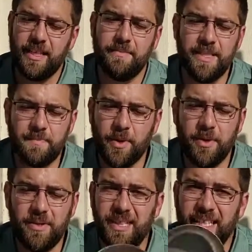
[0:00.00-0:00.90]
This
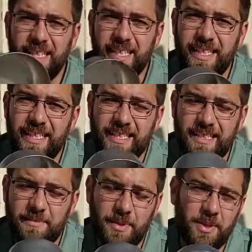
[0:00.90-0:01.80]
bowl is
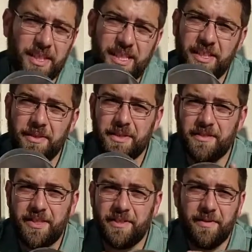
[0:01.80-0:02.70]
a bowl that I'll use
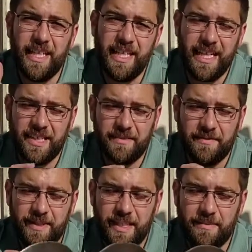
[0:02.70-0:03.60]
just for eating out
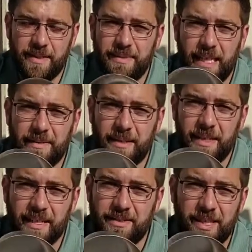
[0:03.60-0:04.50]
of. Sometimes I
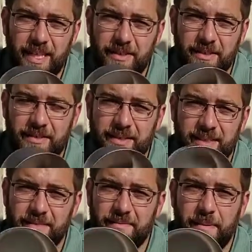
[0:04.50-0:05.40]
might try to
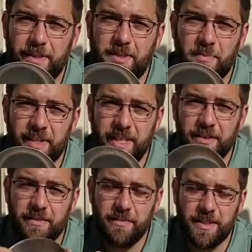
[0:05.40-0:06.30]
cook maybe soup in
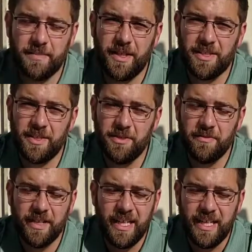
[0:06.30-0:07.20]
here over a small stove,
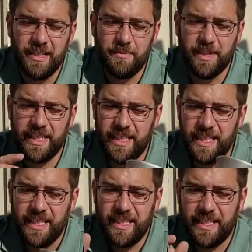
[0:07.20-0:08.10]
but
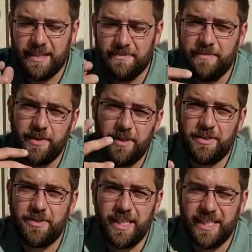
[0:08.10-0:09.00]
for an
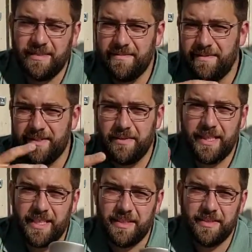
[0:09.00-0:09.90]
ultralight
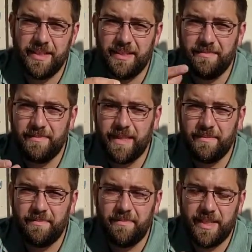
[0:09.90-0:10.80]
utensil and
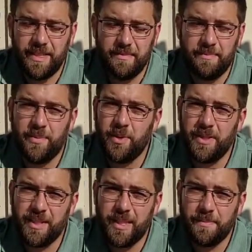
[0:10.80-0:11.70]
bowl
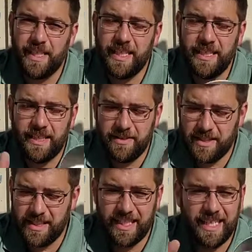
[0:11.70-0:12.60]
and cup kit, I'll use
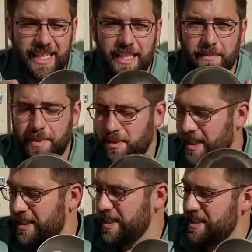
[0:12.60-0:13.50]
a titanium bowl
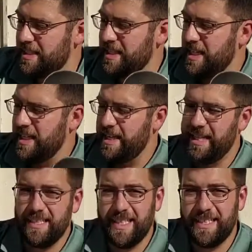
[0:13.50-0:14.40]
like this and
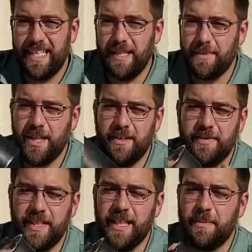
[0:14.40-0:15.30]
a titanium
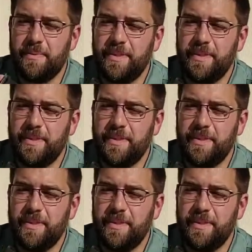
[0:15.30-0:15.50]
coffee cup.